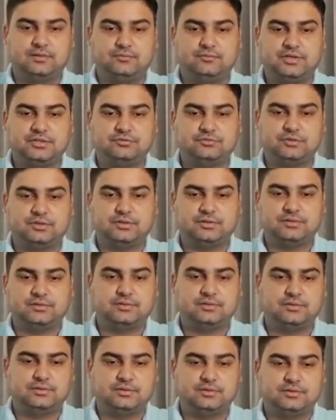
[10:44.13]
Freshwater.
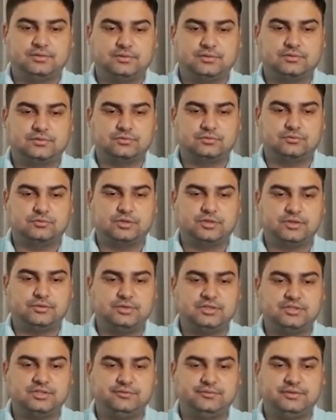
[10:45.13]
So what
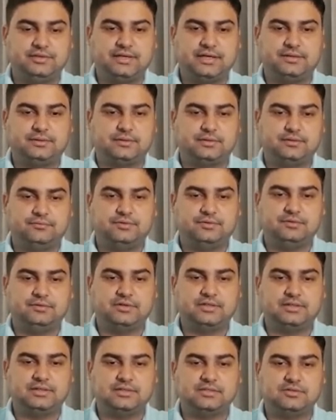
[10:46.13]
equation we will get?
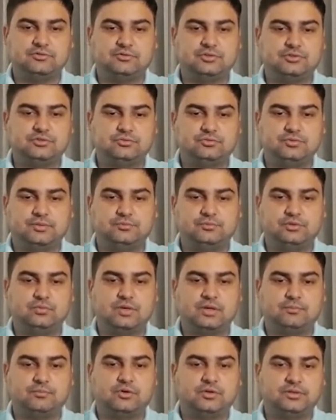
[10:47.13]
V1 is equals to W
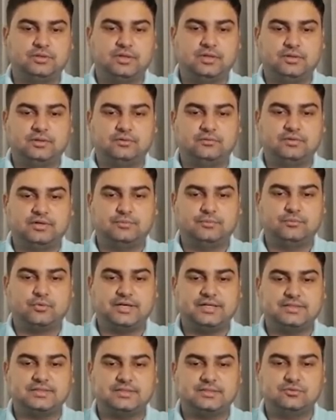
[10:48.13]
upon
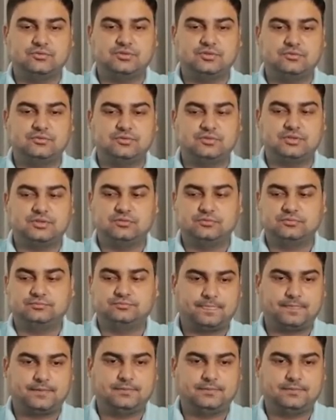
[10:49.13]
1.000.